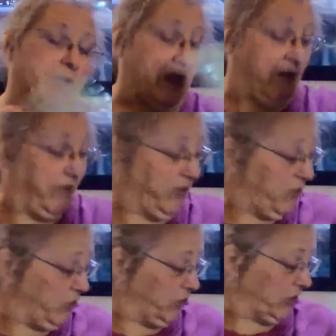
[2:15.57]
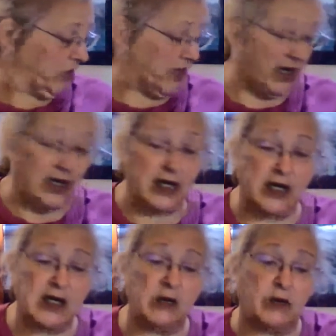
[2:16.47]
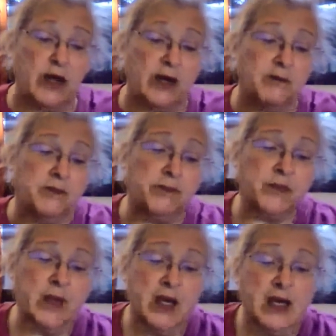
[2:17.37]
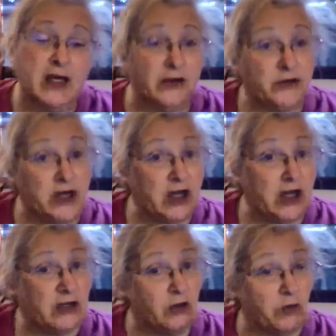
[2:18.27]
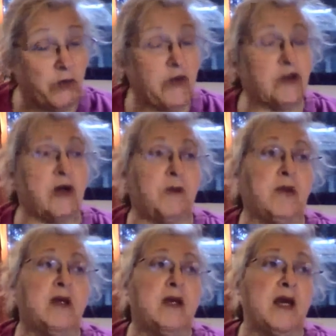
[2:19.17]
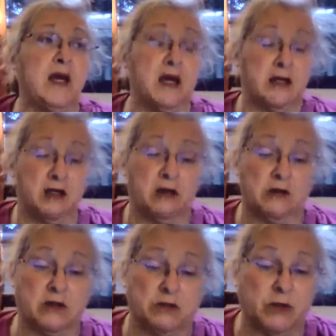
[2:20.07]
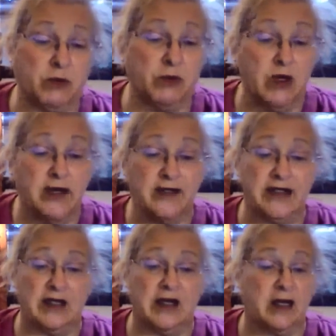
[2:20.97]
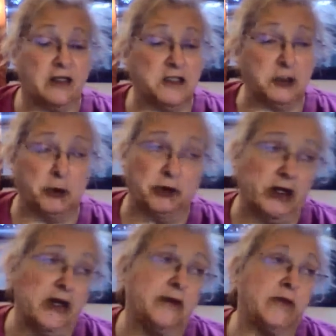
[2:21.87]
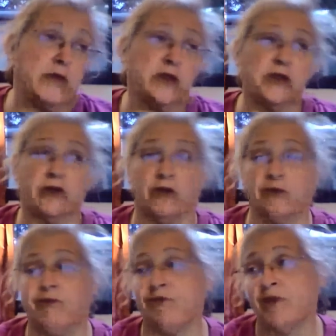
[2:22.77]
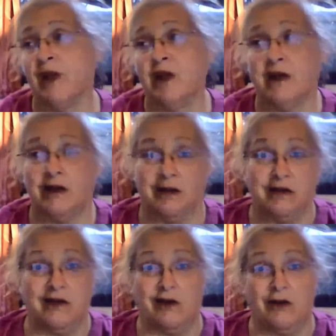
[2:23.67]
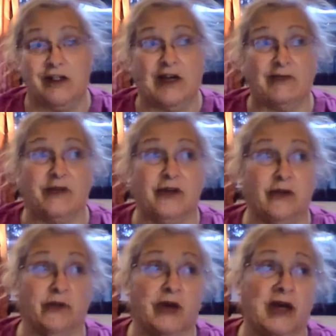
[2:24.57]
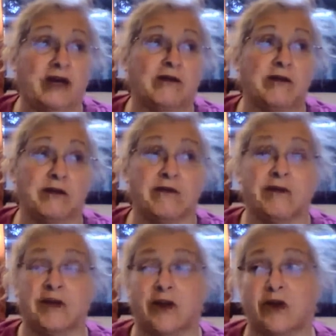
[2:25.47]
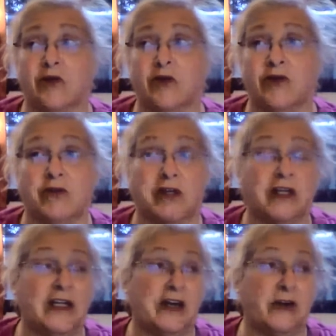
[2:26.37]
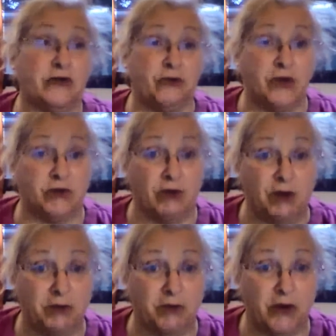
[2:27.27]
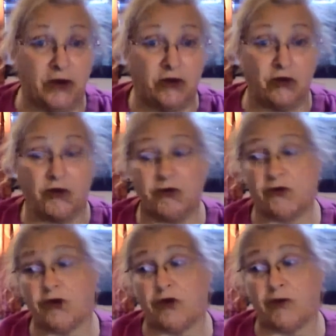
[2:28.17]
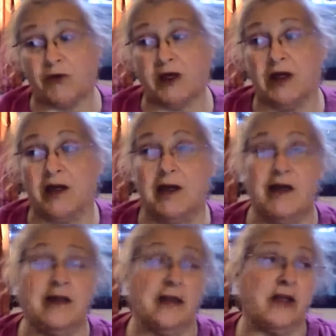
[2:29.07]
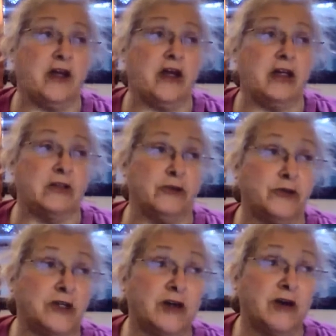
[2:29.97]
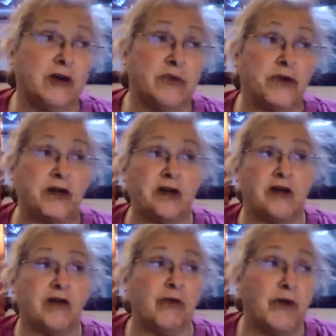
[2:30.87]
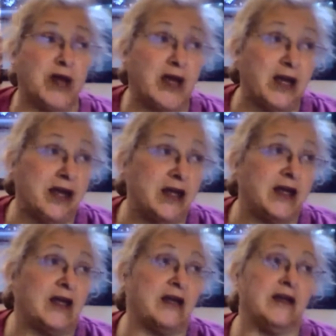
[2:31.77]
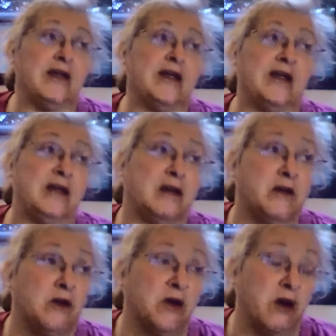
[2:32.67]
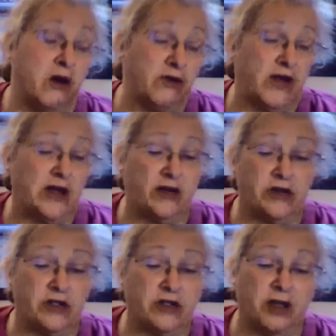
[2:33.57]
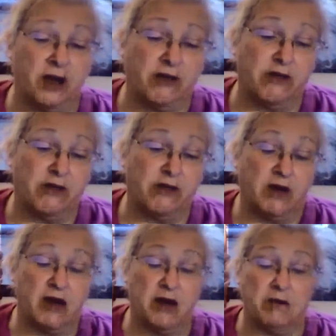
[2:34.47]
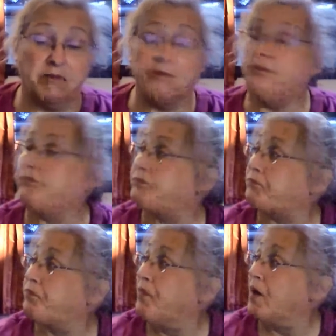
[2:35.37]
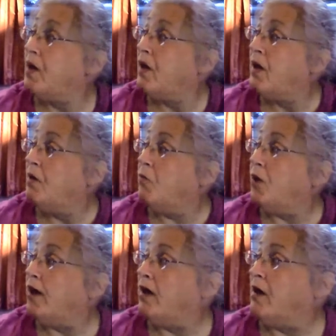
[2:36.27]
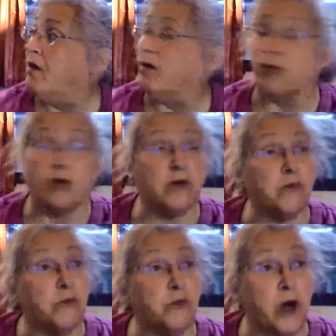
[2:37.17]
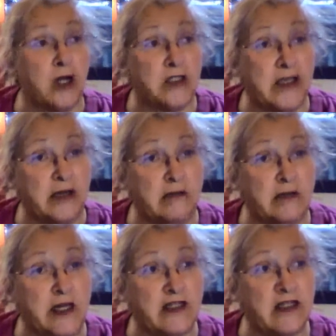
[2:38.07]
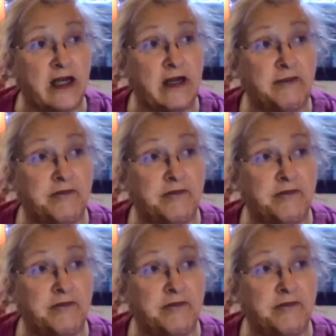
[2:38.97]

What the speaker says: we got to fill those tonight. Anyway, yesterday, you guys know, we went shopping. And then we did a lot of sorting, which, you know, you always have to do, right? You know, usually clean out your fridge right before you go grocery shopping. Then you gotta sort it all, put it all away, and all that good stuff. Brad grilled brats out last night.